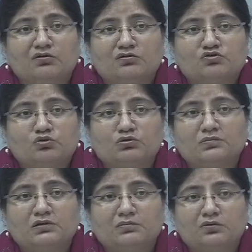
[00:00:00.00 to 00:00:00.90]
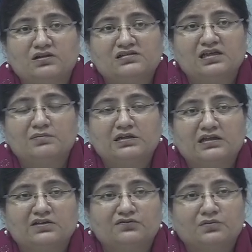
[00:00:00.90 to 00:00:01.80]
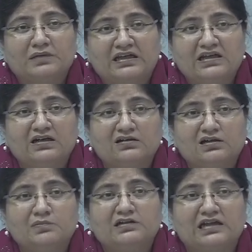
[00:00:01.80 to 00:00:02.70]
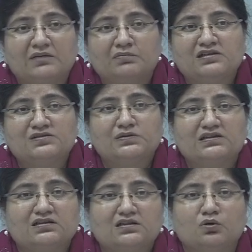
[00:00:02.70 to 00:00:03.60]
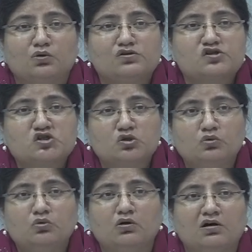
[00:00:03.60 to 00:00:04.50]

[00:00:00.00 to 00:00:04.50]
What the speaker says: suitable employees can be taken from any country, but that brings with it a whole slew